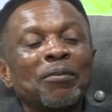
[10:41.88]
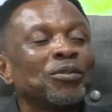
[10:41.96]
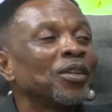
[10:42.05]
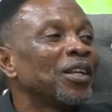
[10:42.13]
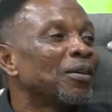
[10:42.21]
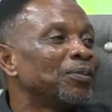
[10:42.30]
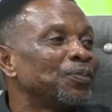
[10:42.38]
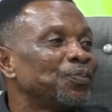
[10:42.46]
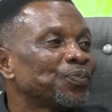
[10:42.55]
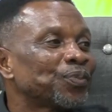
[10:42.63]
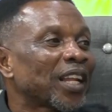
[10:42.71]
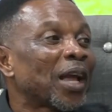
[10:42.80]
go for deal
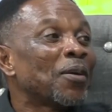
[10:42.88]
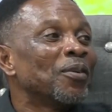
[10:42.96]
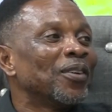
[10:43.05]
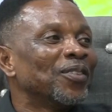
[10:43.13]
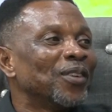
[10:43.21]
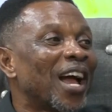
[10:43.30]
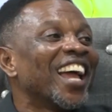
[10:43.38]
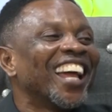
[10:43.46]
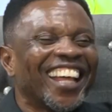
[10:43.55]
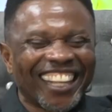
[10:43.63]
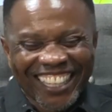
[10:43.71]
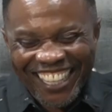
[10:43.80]
with it. Not
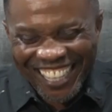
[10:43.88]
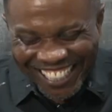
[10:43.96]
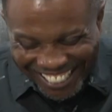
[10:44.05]
just say Omo.